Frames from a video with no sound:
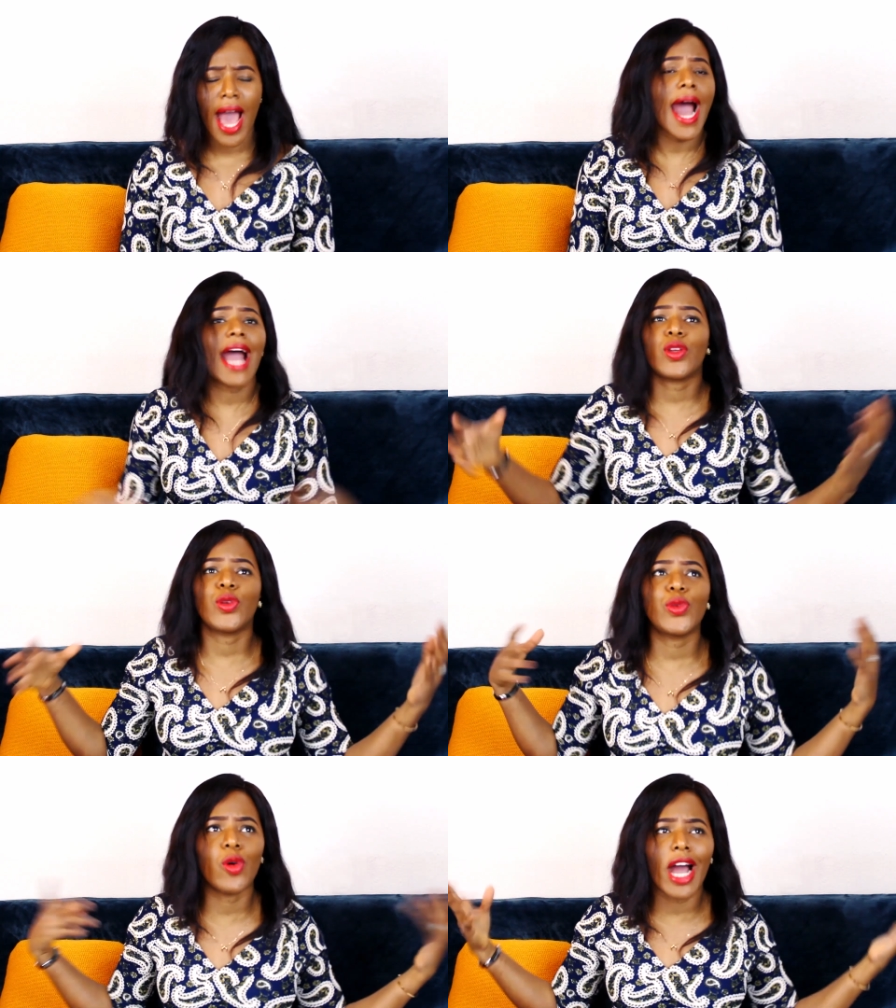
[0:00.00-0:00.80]
I
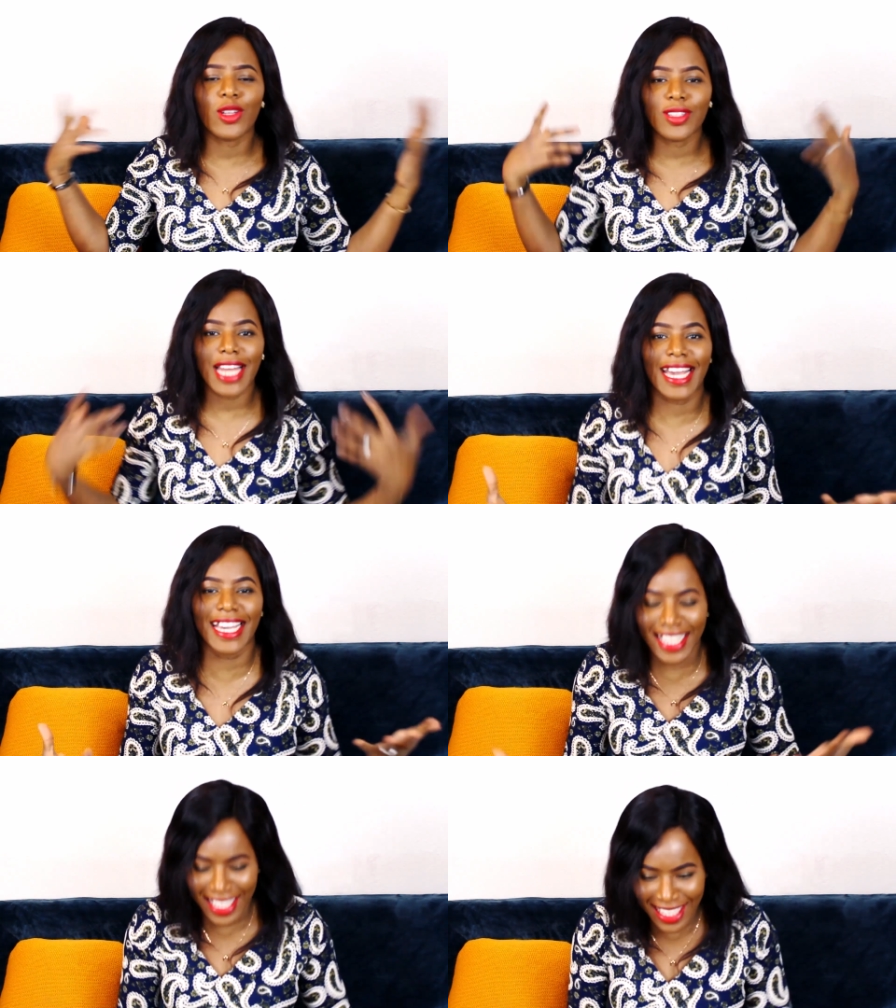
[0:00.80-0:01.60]
don't know. I don't
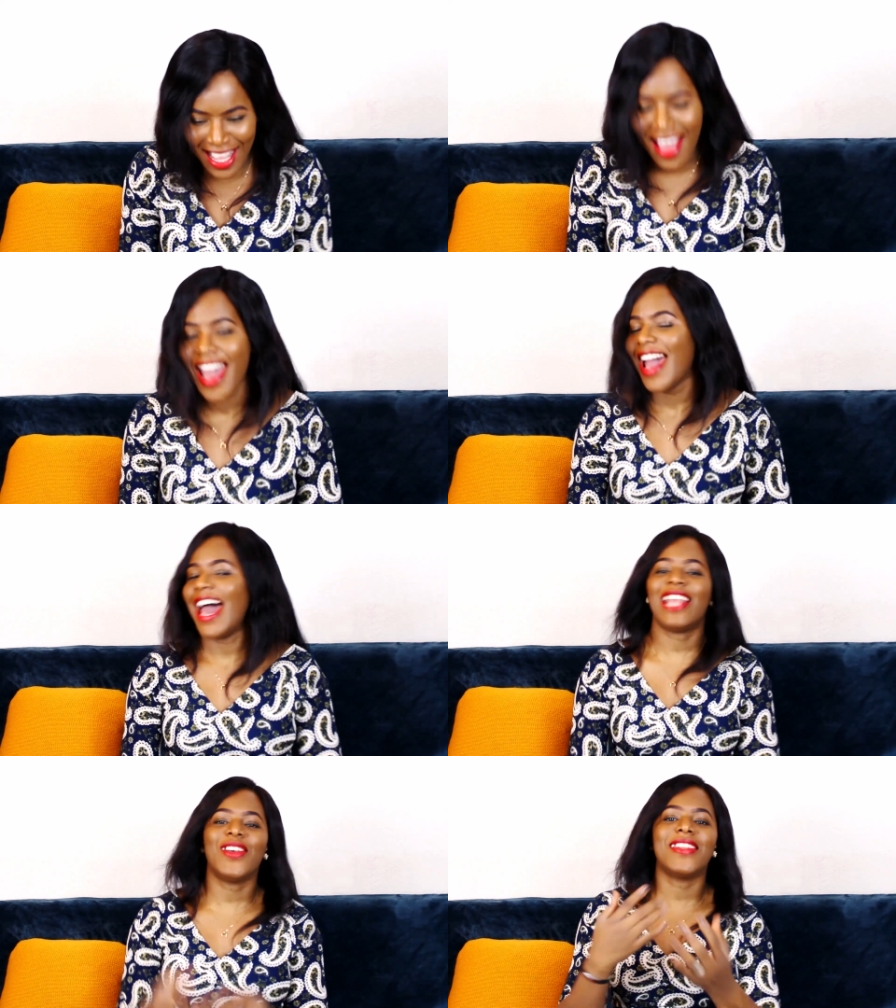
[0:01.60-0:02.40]
like
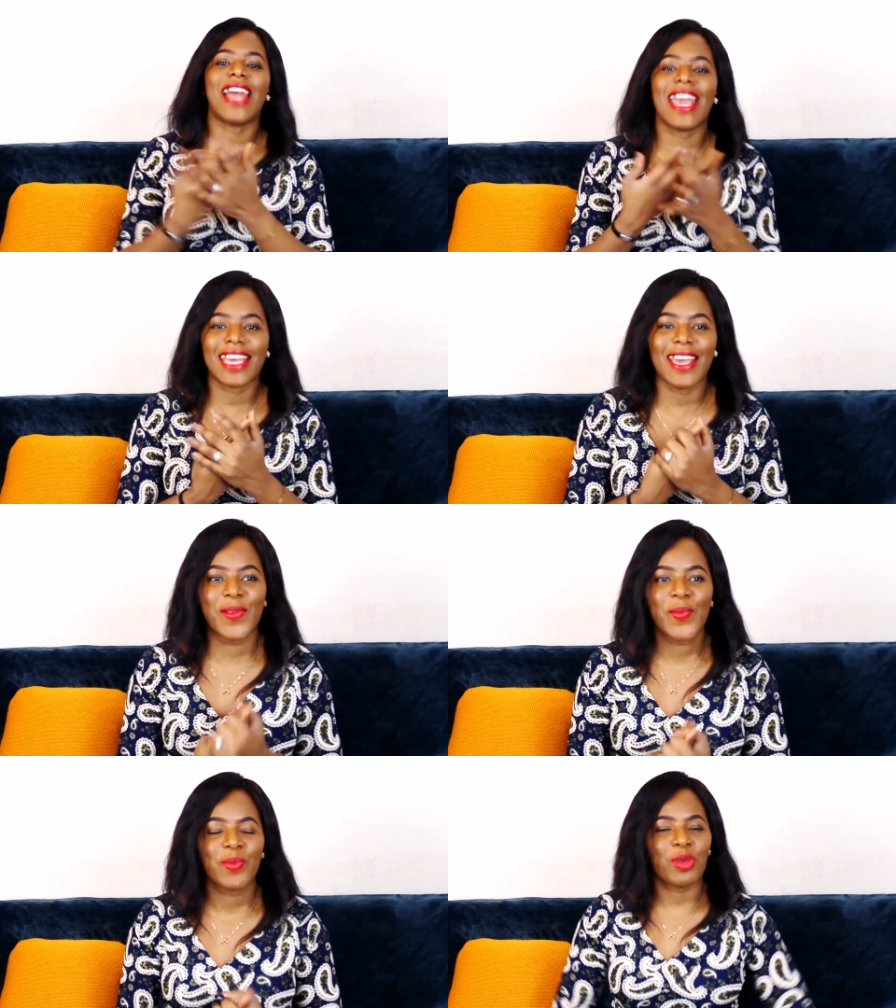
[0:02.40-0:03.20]
I don't like
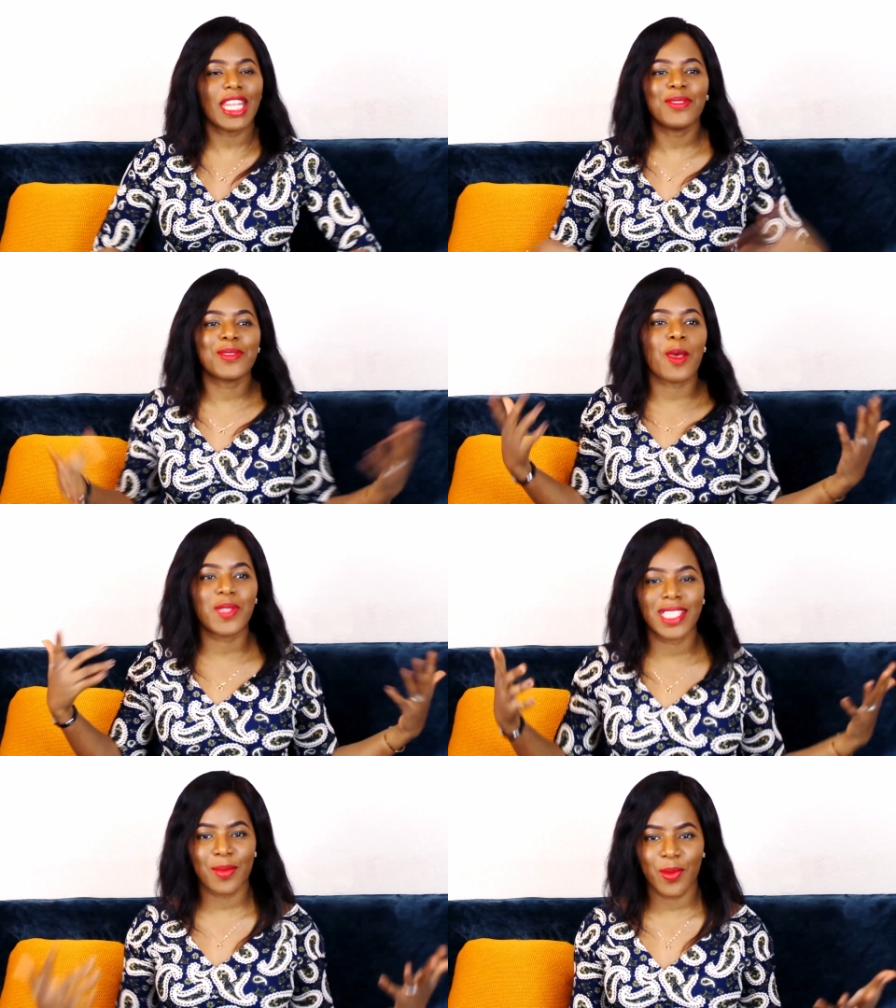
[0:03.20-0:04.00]
it. But that's what's
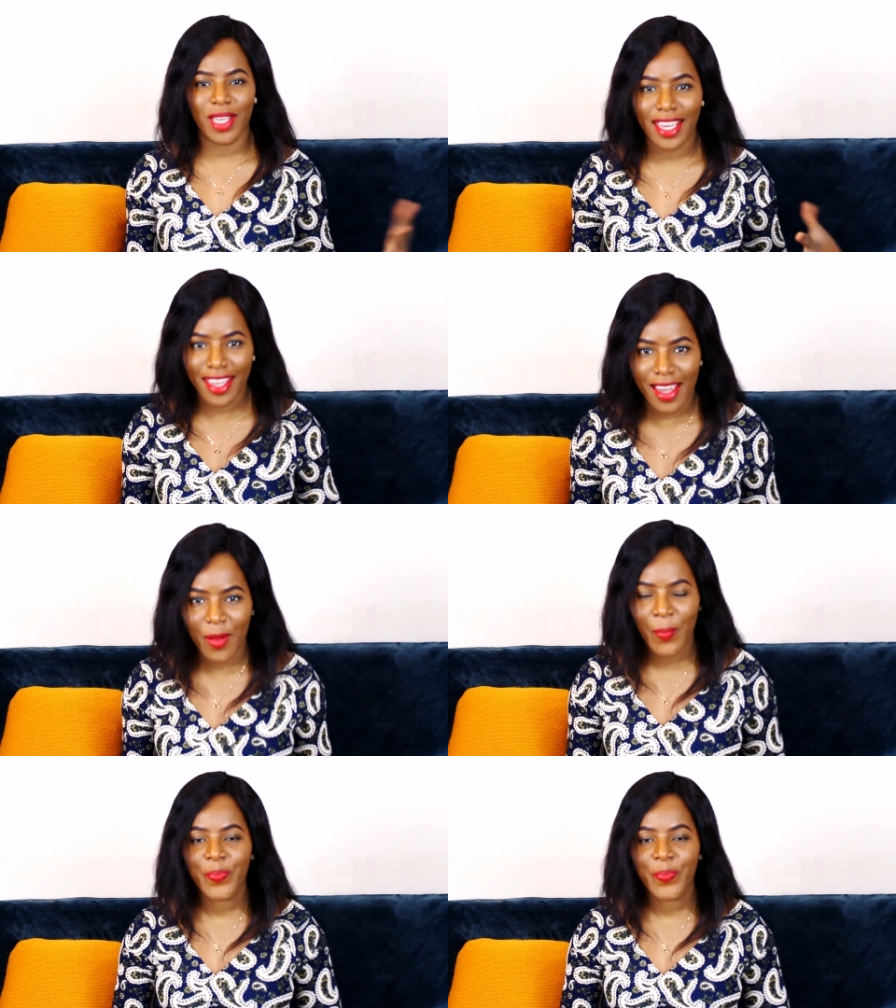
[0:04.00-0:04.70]
obtainable here.